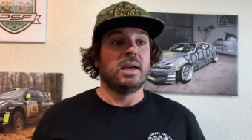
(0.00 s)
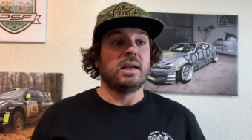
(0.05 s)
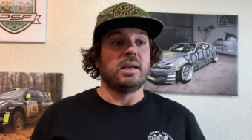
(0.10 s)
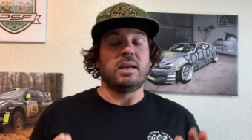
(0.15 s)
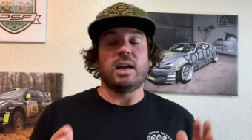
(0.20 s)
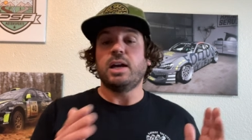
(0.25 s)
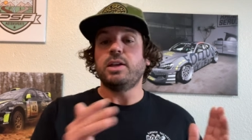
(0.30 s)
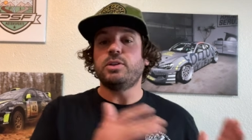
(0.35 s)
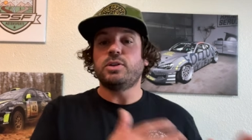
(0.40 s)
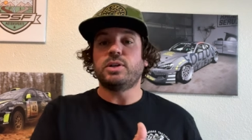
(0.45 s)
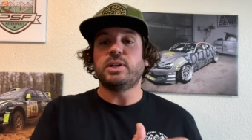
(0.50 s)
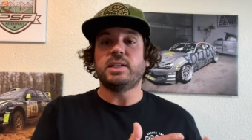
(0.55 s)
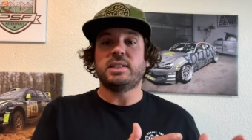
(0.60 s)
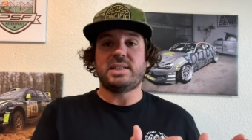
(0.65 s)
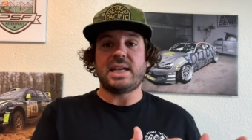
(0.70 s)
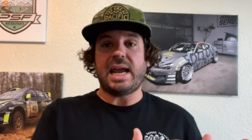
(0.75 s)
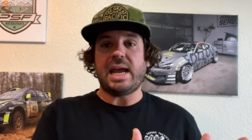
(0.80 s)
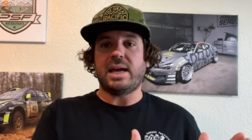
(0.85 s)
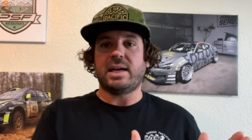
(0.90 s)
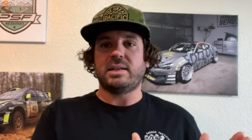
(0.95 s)
Neither did
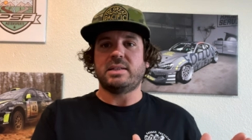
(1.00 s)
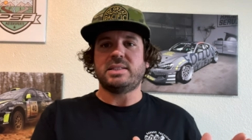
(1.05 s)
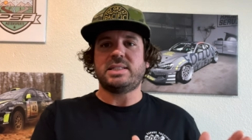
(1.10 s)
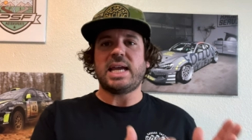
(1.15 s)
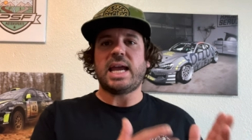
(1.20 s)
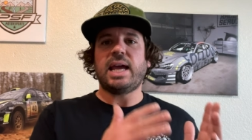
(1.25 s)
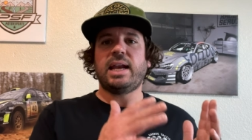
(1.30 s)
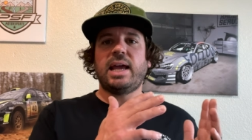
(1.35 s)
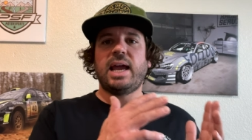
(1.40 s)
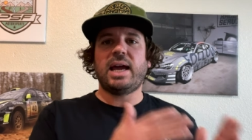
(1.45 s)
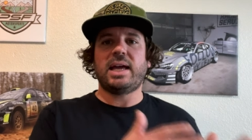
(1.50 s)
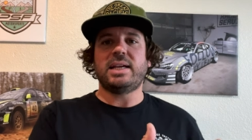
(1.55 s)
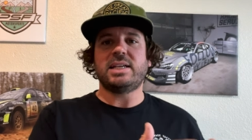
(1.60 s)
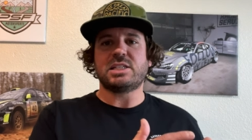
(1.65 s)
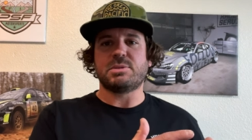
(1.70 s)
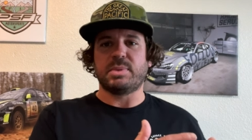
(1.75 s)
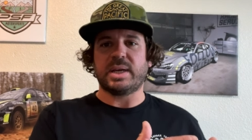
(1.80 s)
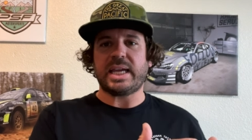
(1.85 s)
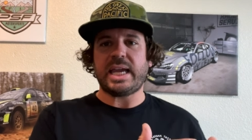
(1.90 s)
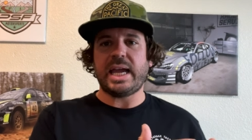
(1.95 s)
Dan. Dan had
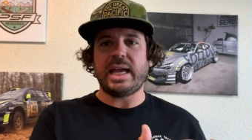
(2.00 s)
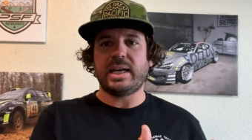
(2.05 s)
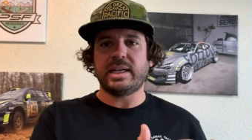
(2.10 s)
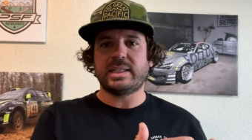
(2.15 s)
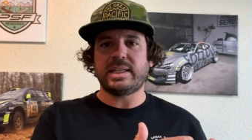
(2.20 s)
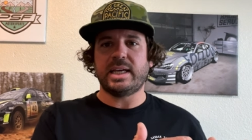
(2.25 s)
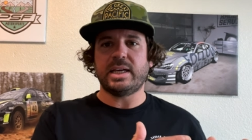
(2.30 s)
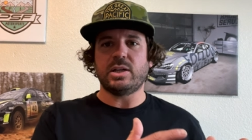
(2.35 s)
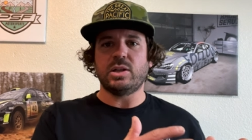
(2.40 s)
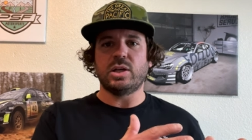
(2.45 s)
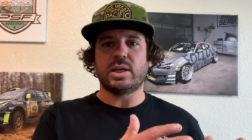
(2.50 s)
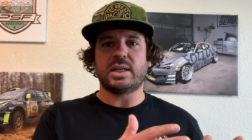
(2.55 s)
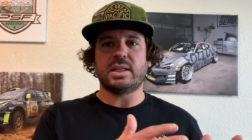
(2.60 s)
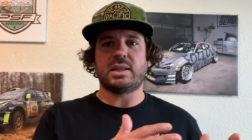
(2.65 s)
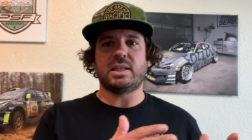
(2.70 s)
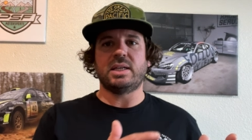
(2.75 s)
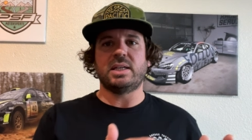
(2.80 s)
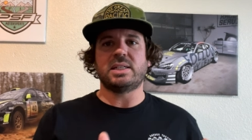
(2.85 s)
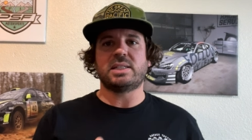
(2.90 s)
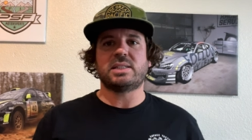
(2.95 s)
his mechanic take a look at
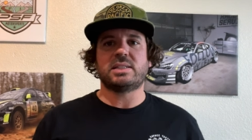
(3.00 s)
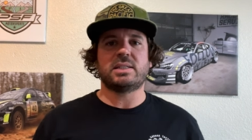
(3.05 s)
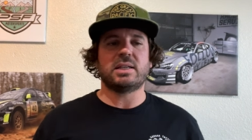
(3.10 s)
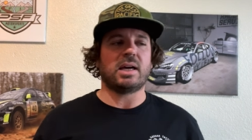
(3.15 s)
this.